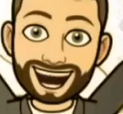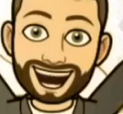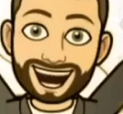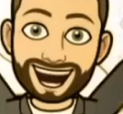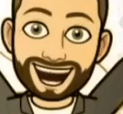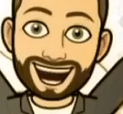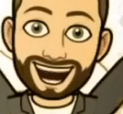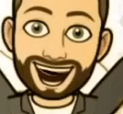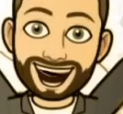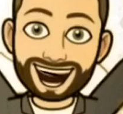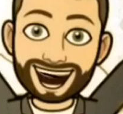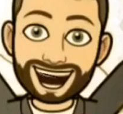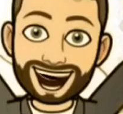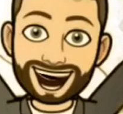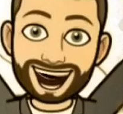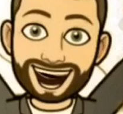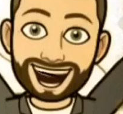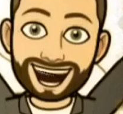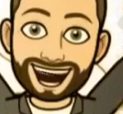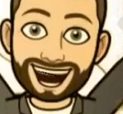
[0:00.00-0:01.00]
This
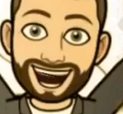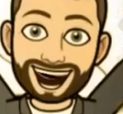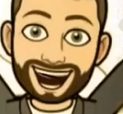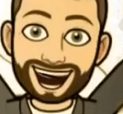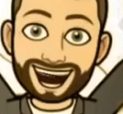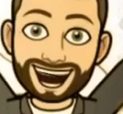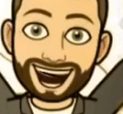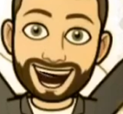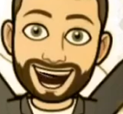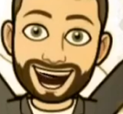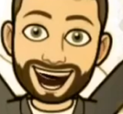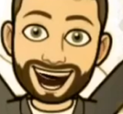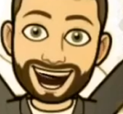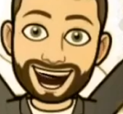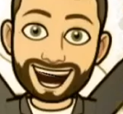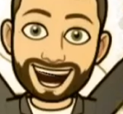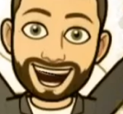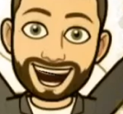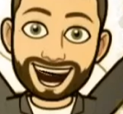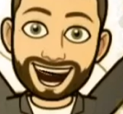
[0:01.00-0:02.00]
part of the water cycle is
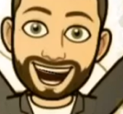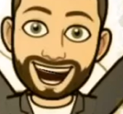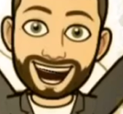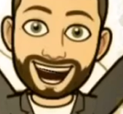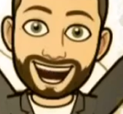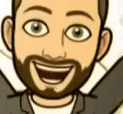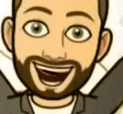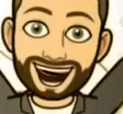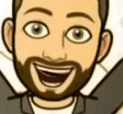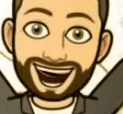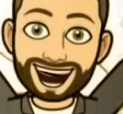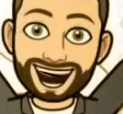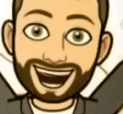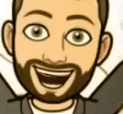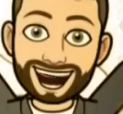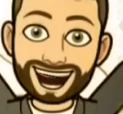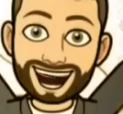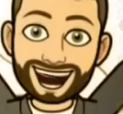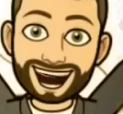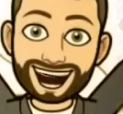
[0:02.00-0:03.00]
called
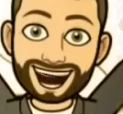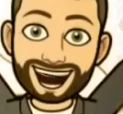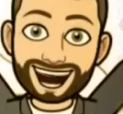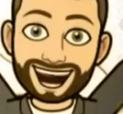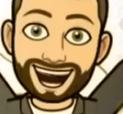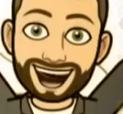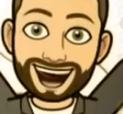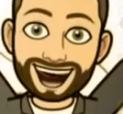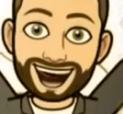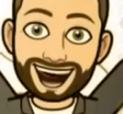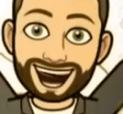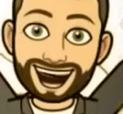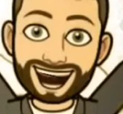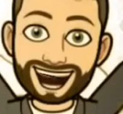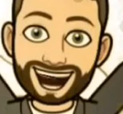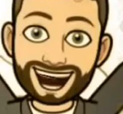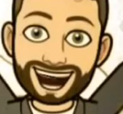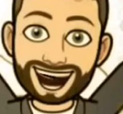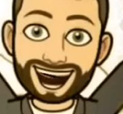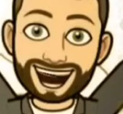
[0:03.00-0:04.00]
condensation. When so much of
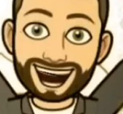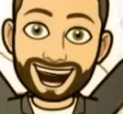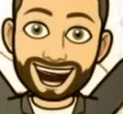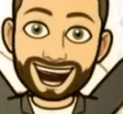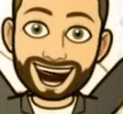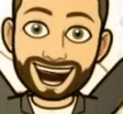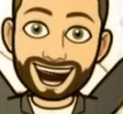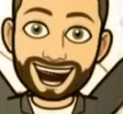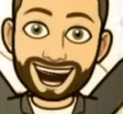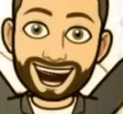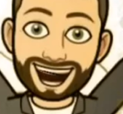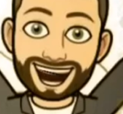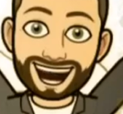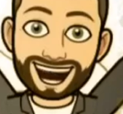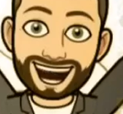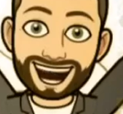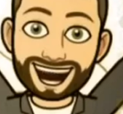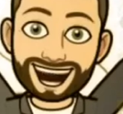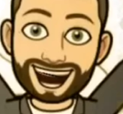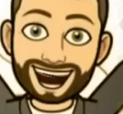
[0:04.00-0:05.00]
the water vapour has
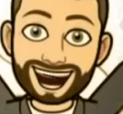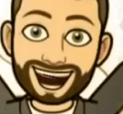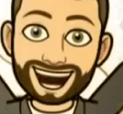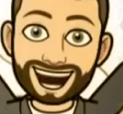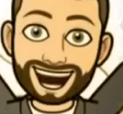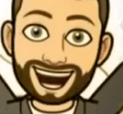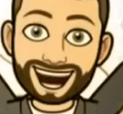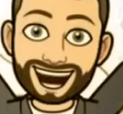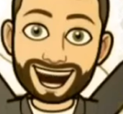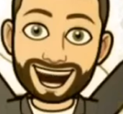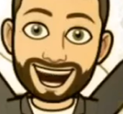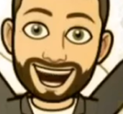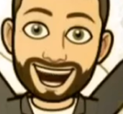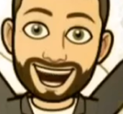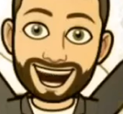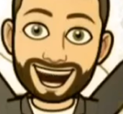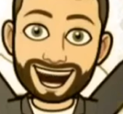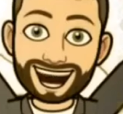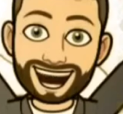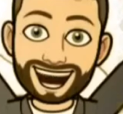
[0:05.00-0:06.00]
condensed
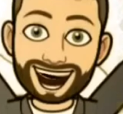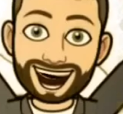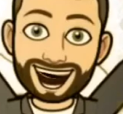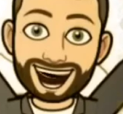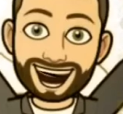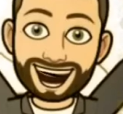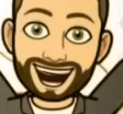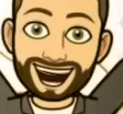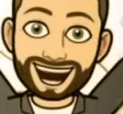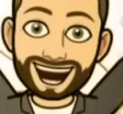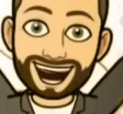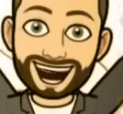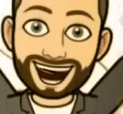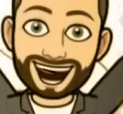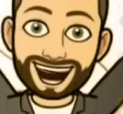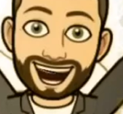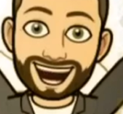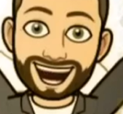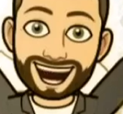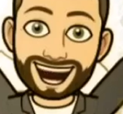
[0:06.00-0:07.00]
or built
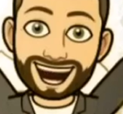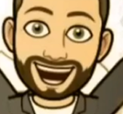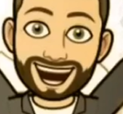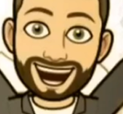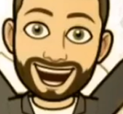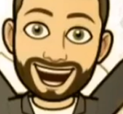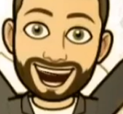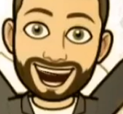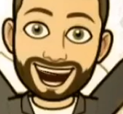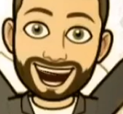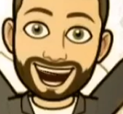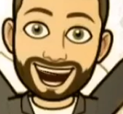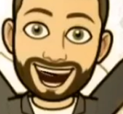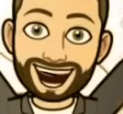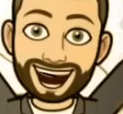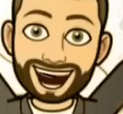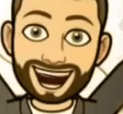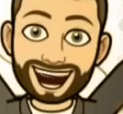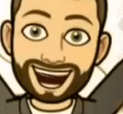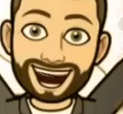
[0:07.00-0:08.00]
together and the
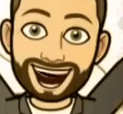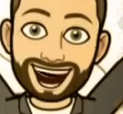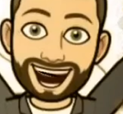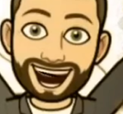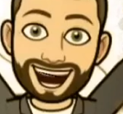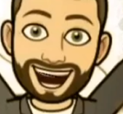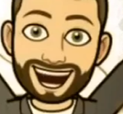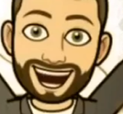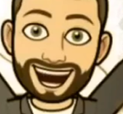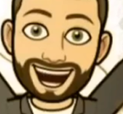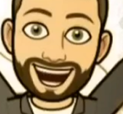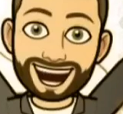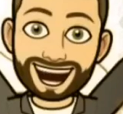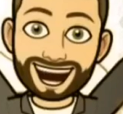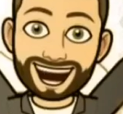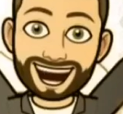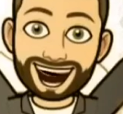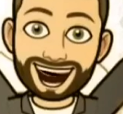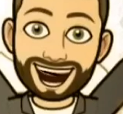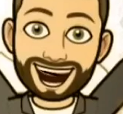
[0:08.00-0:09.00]
clouds are heavy,
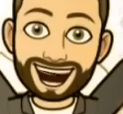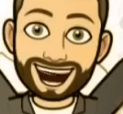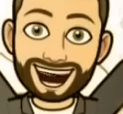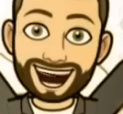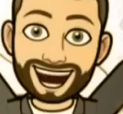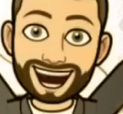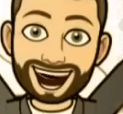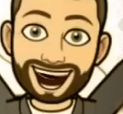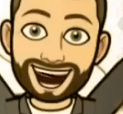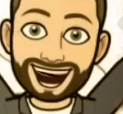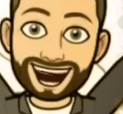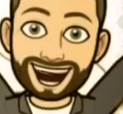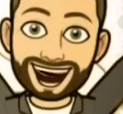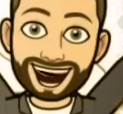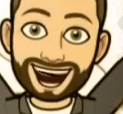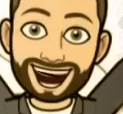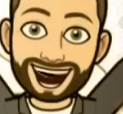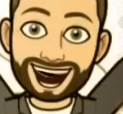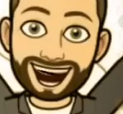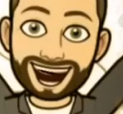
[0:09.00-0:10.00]
the liquid falls
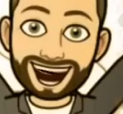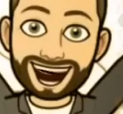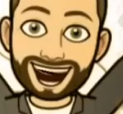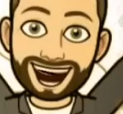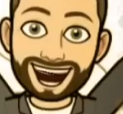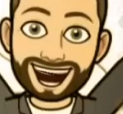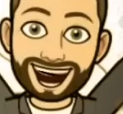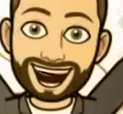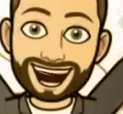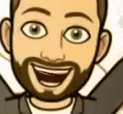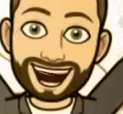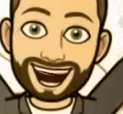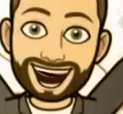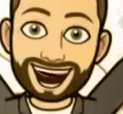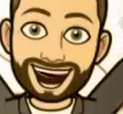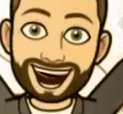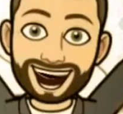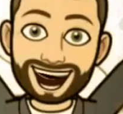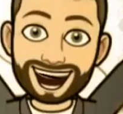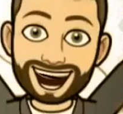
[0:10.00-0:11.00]
back down in the
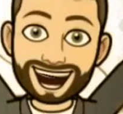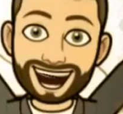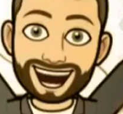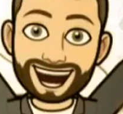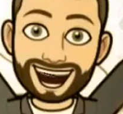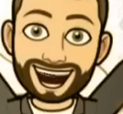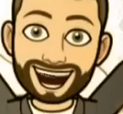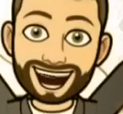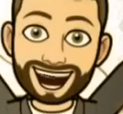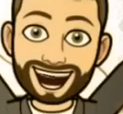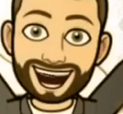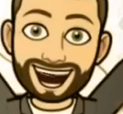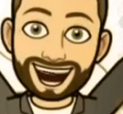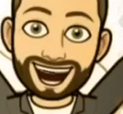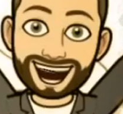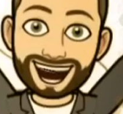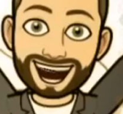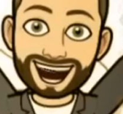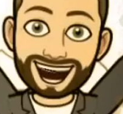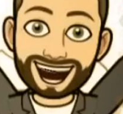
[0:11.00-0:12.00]
form of
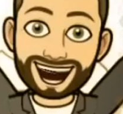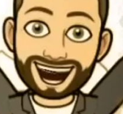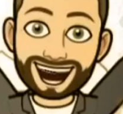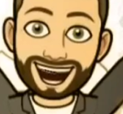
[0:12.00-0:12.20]
precipitation.